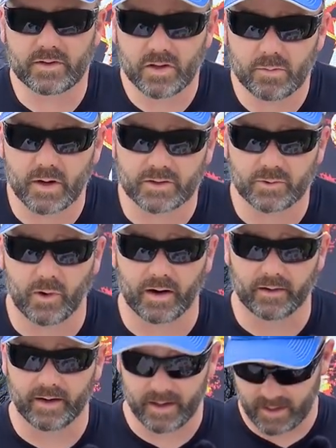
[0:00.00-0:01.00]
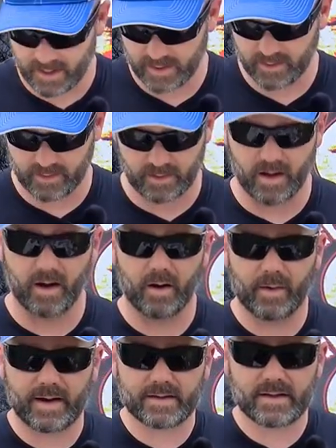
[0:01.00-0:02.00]
too much water in it, you can
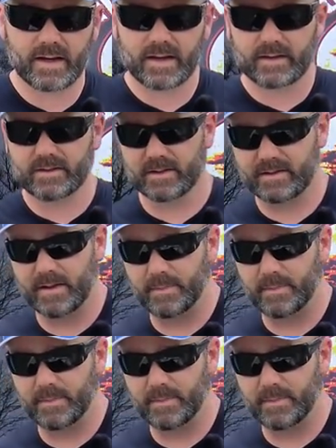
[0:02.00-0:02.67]
always just